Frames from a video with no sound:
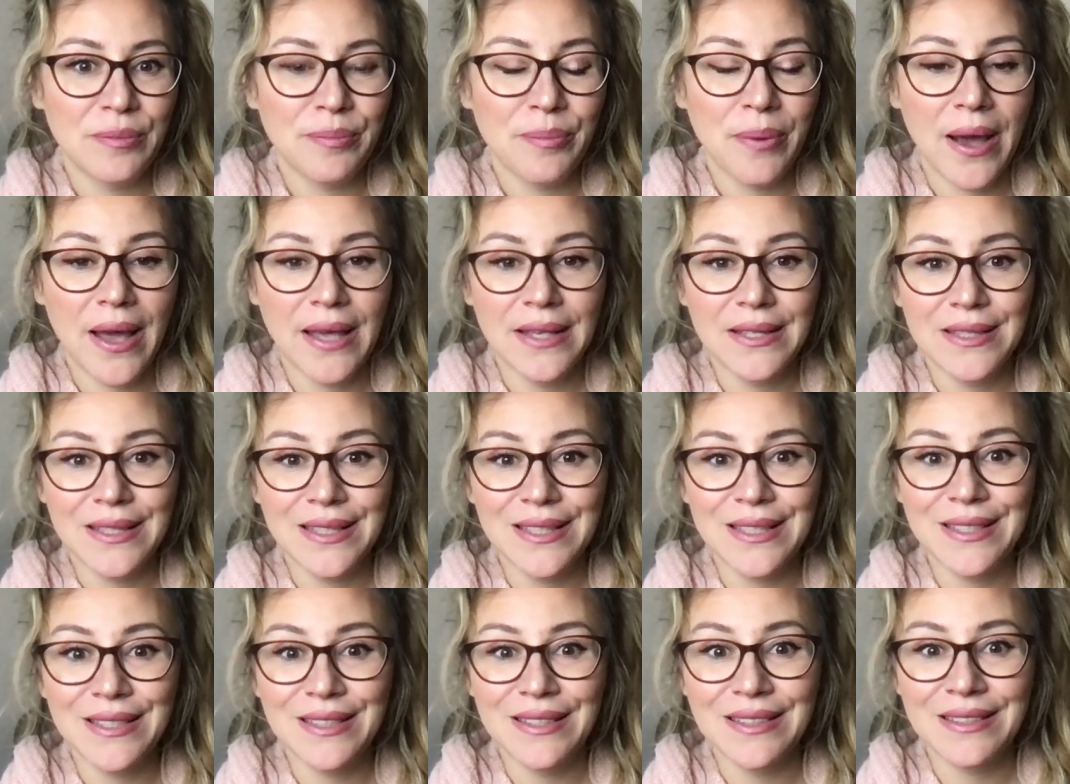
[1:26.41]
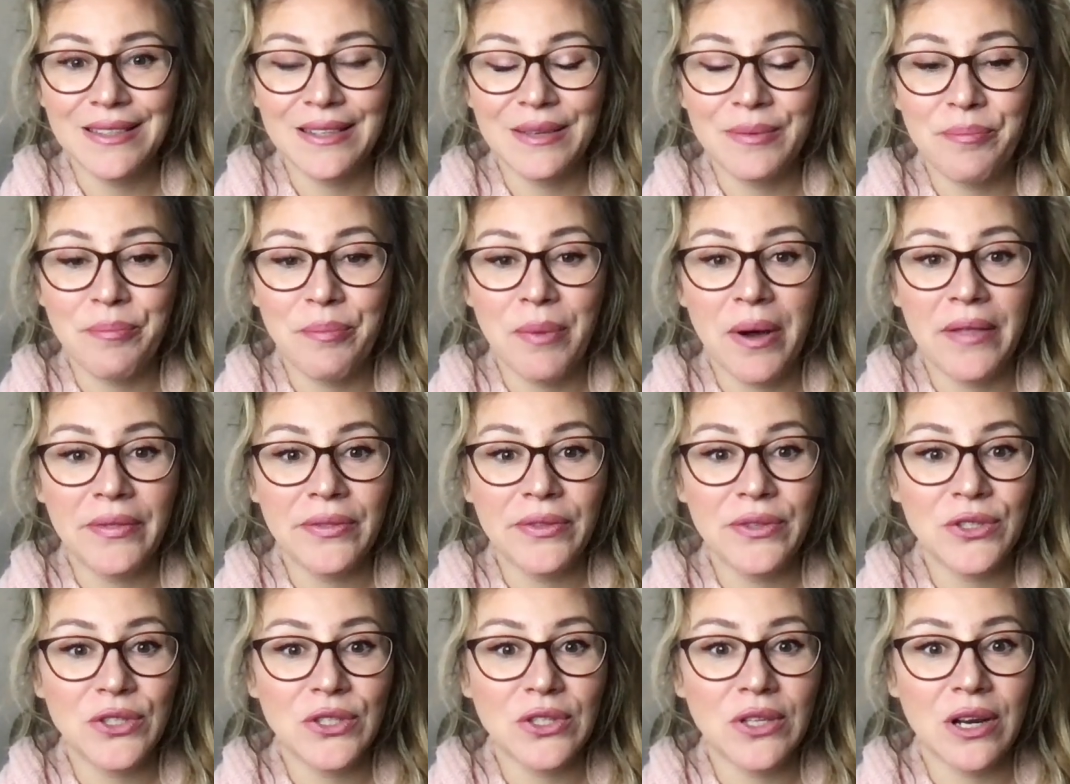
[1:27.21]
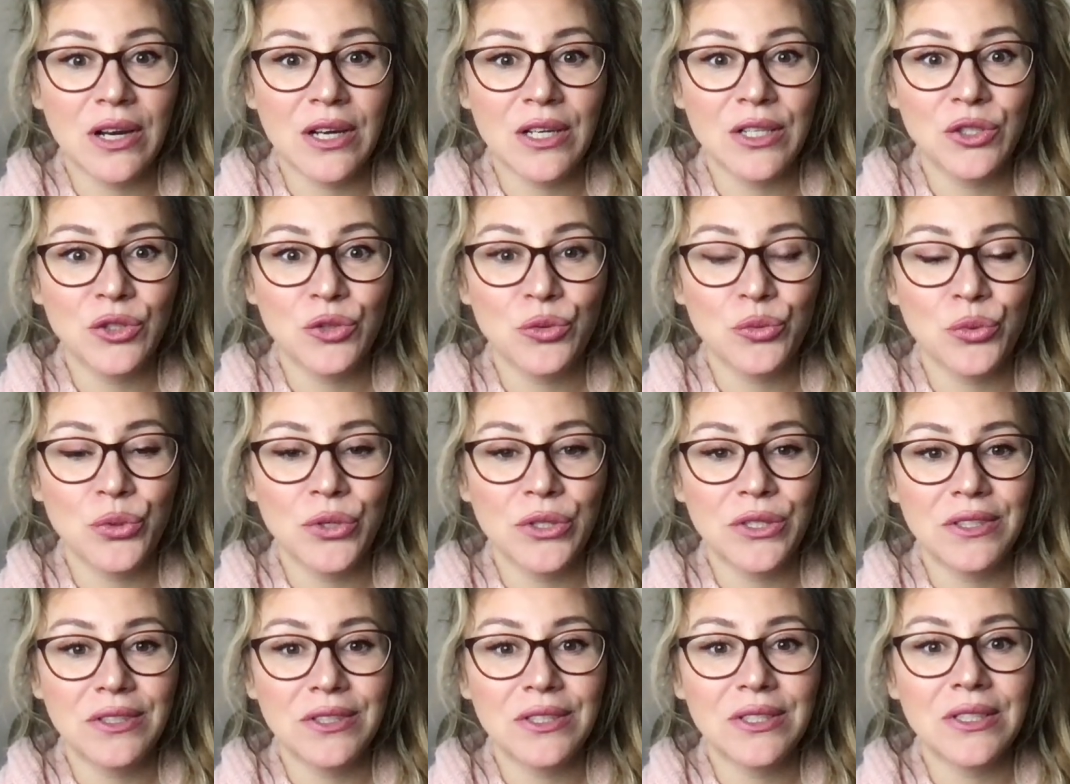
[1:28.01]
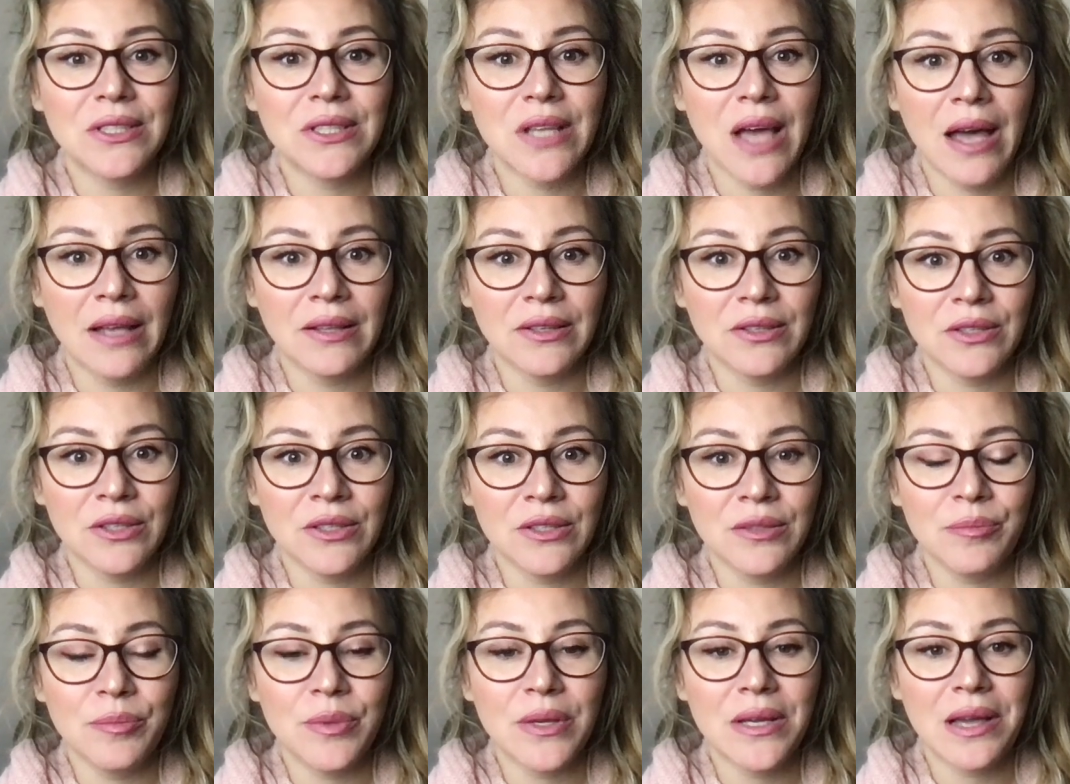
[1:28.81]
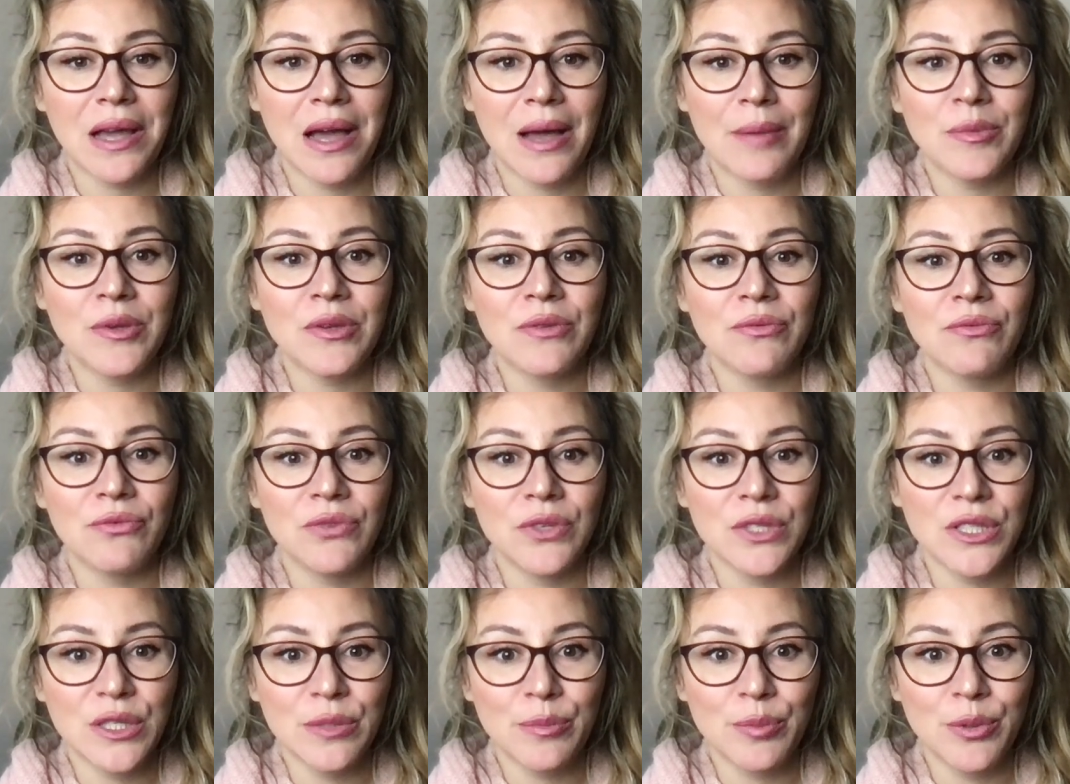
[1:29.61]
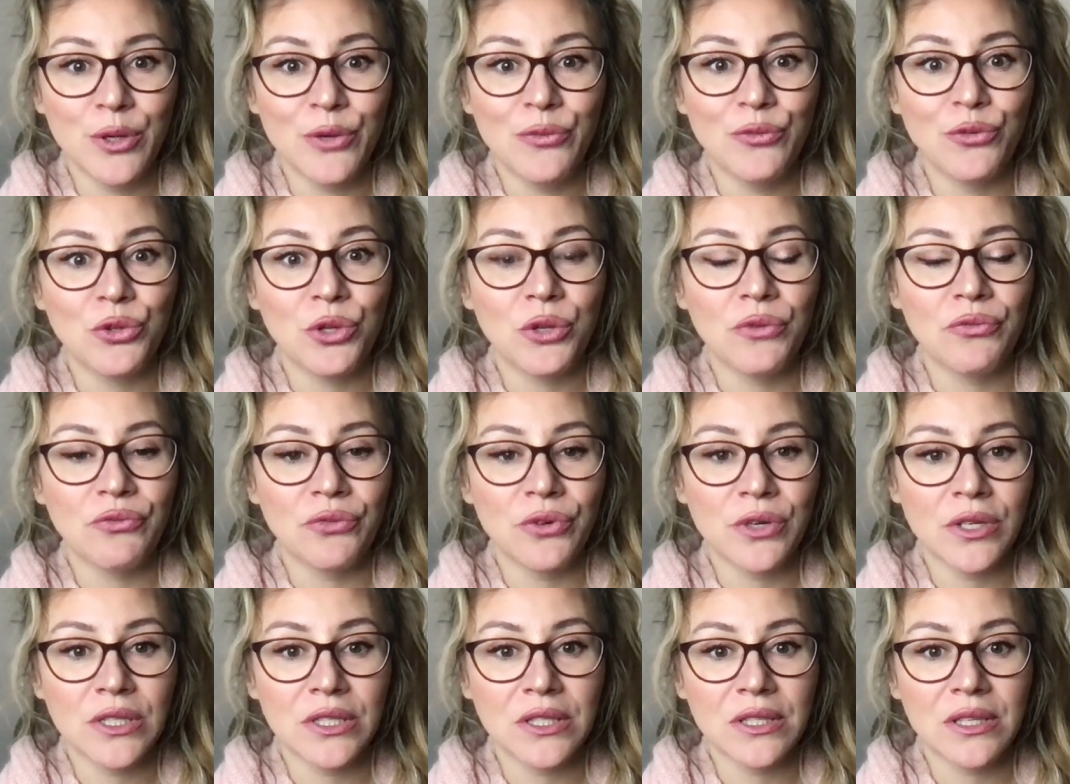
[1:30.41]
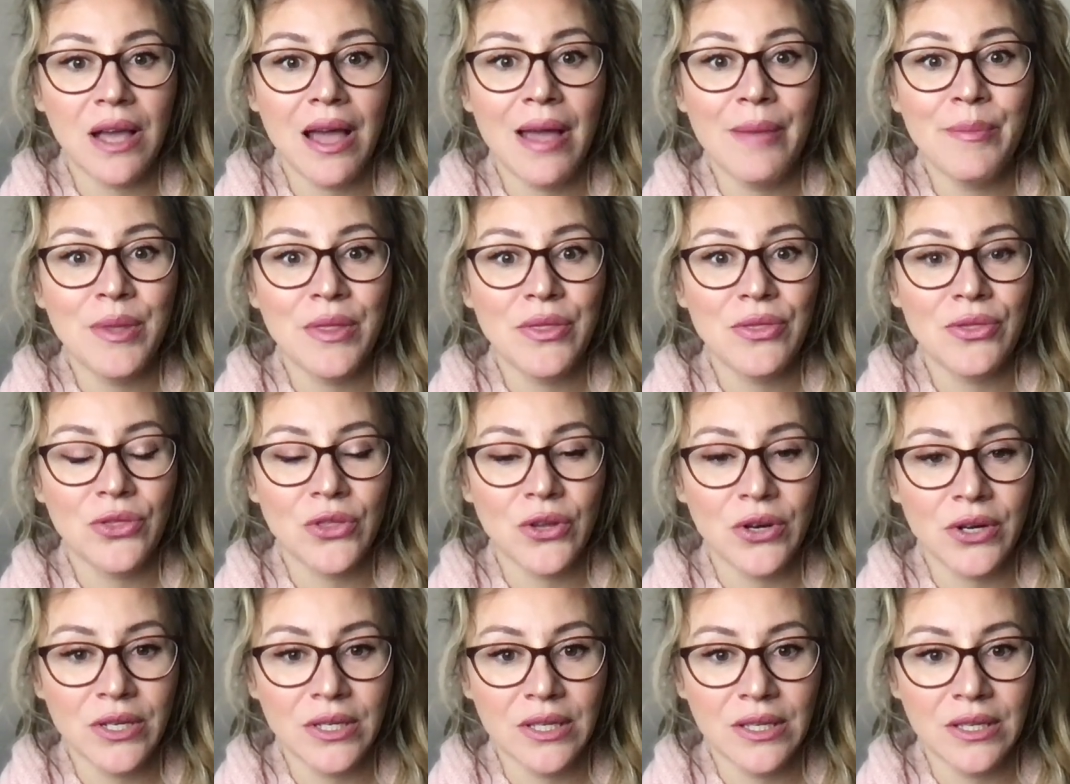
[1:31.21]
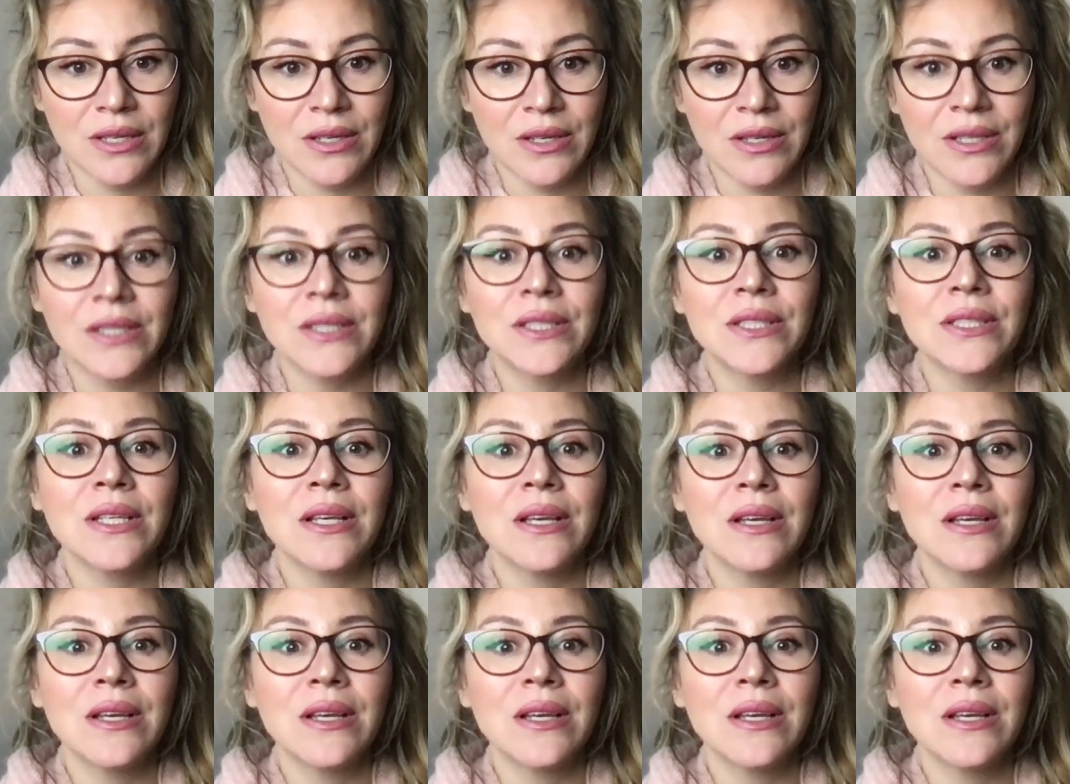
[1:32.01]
Pisces, the month starts with Saturn becoming visible for the first time in 30 years